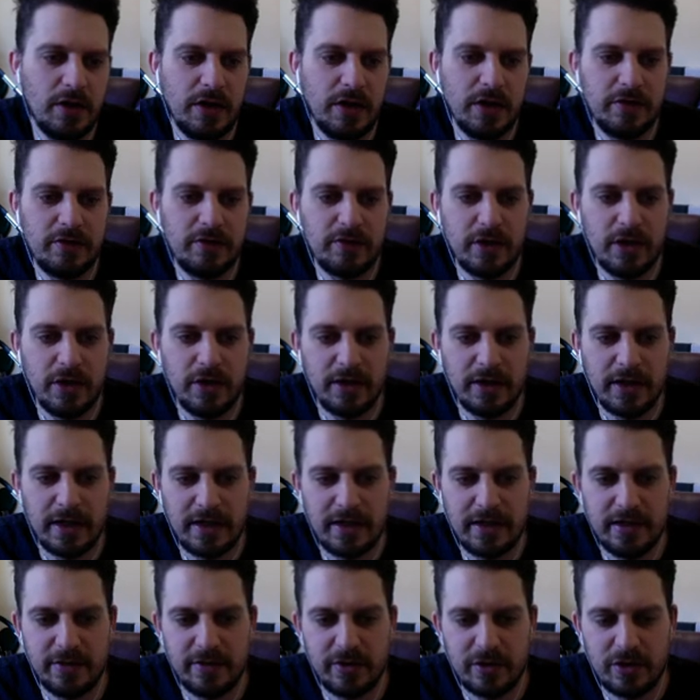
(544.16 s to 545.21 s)
That's
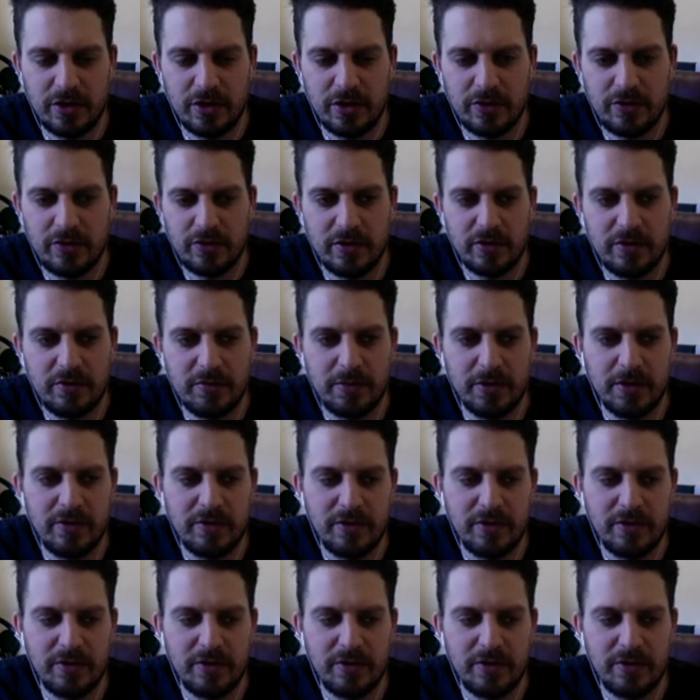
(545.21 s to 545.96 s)
unlikely to cost us, but it's